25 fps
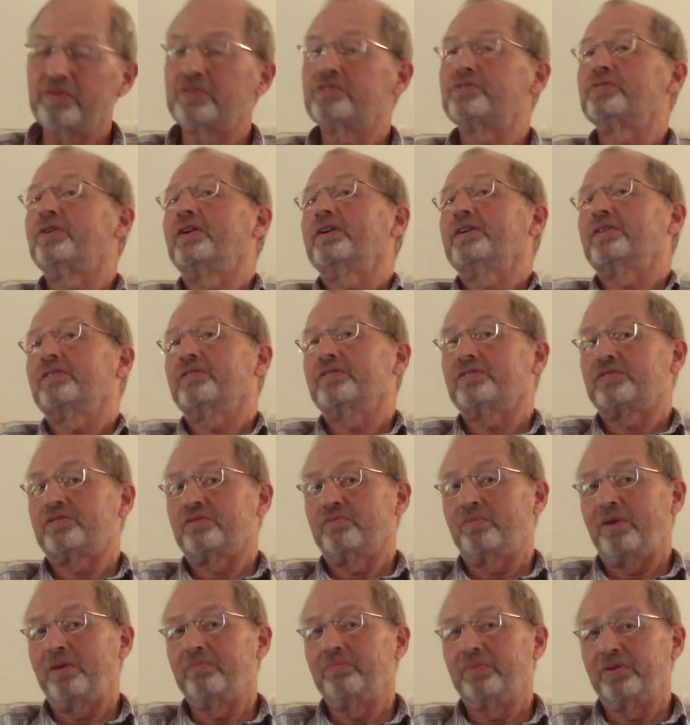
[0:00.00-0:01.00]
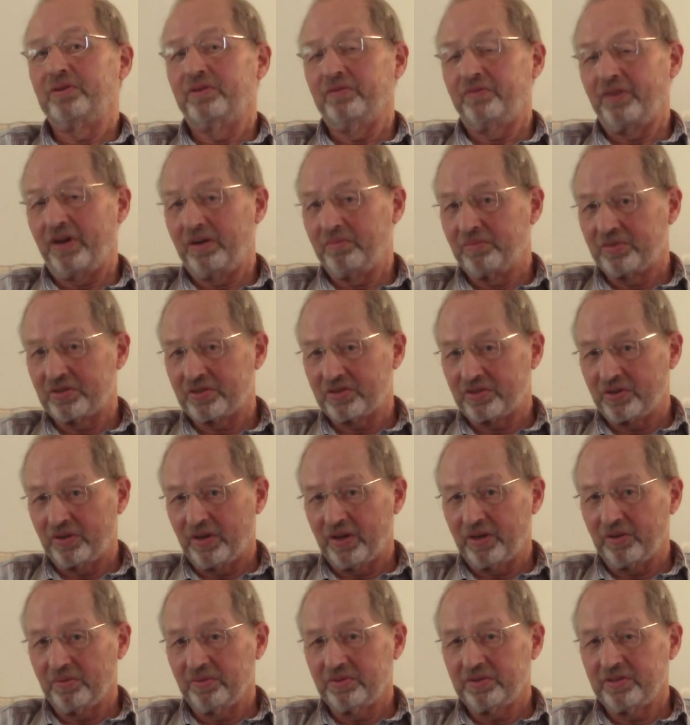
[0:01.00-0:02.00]
strike that's remembered, the famous
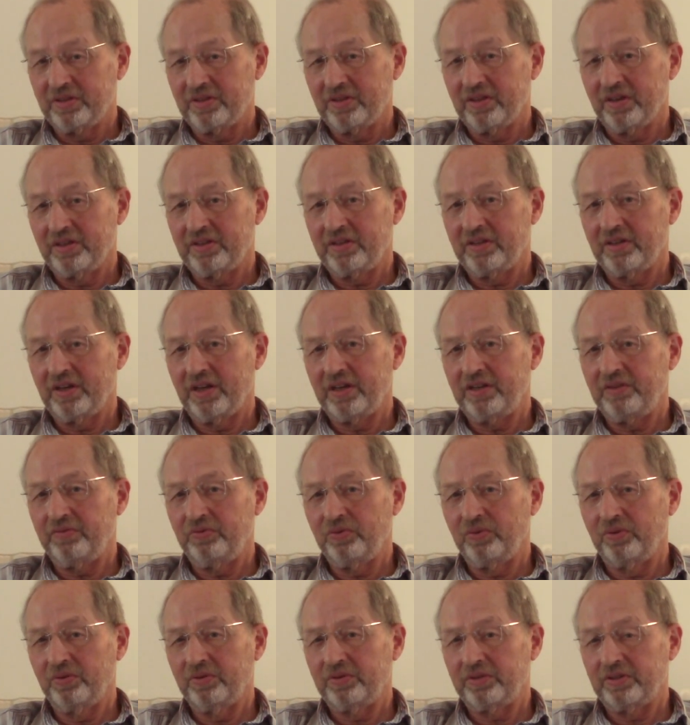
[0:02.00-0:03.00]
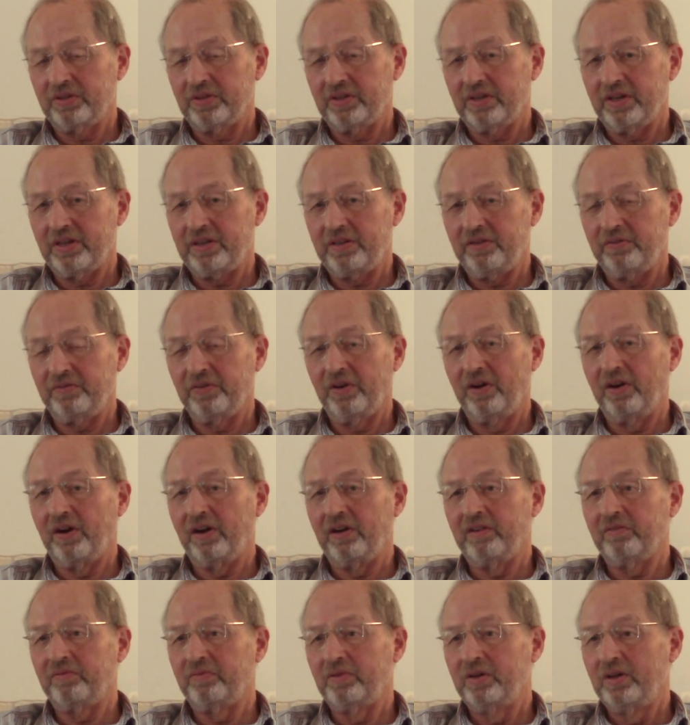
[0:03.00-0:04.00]
strike, was in 1984 to
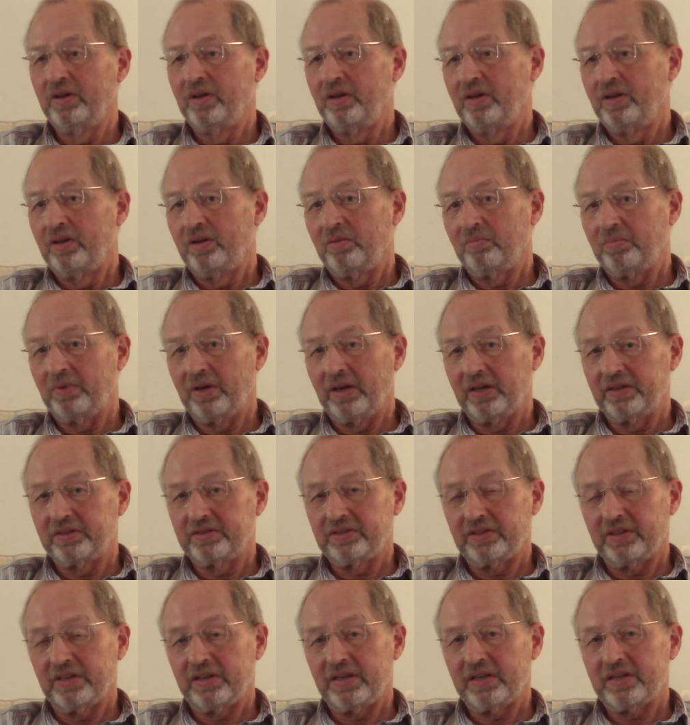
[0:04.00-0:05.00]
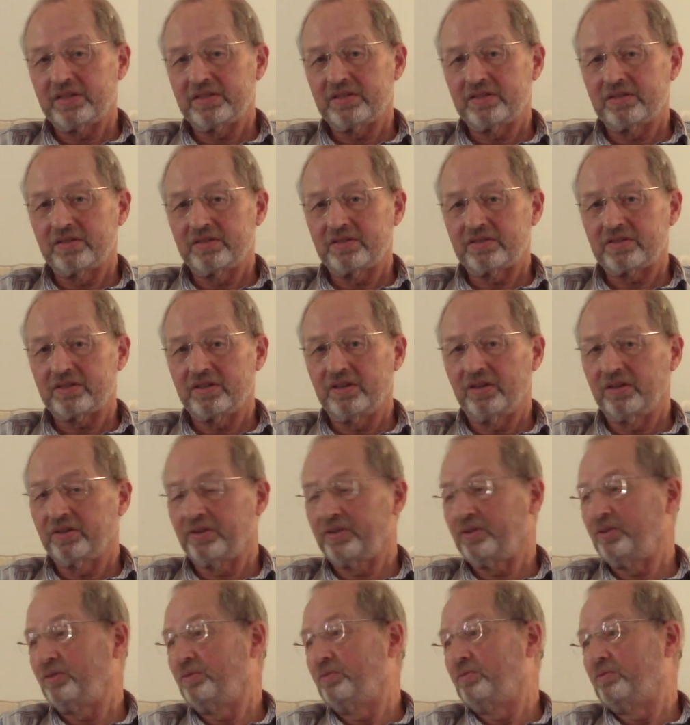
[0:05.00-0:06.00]
85, but as
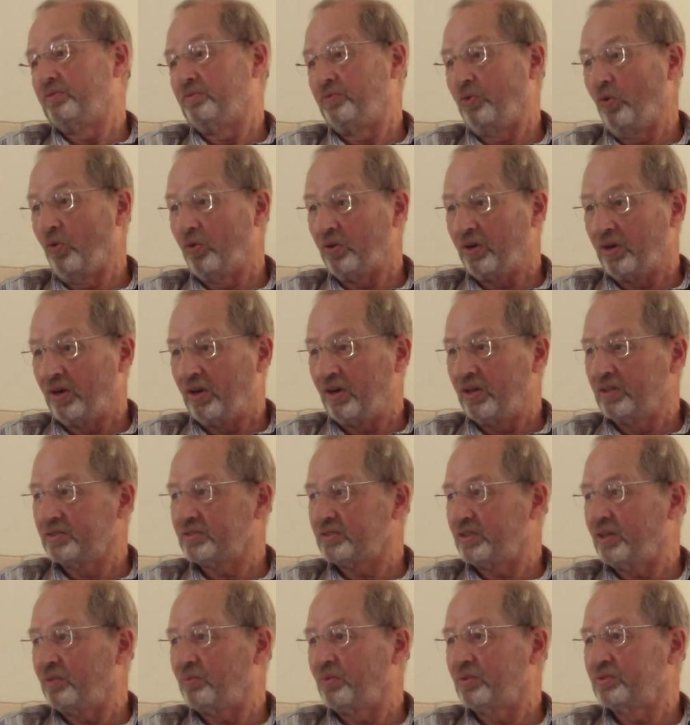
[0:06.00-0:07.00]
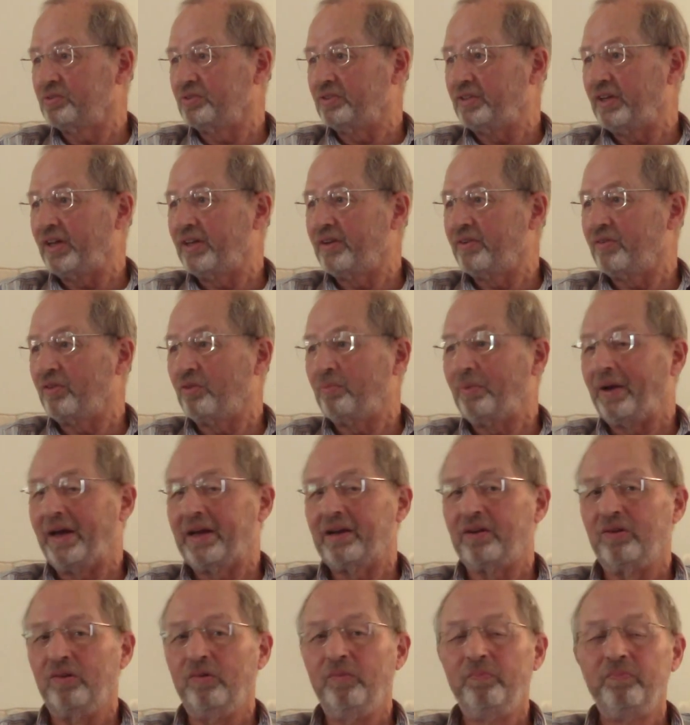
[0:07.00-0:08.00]
Scargill forecast, that wasn't the end of the
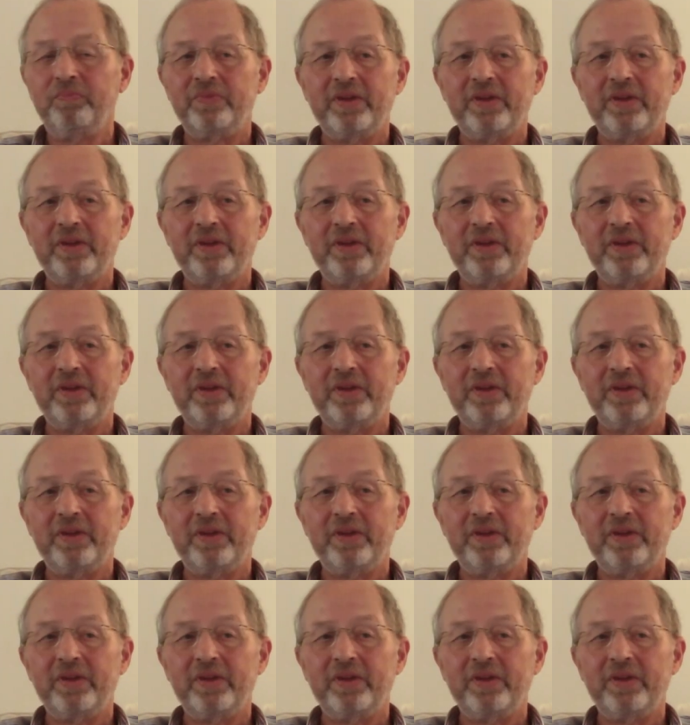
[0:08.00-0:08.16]
battle.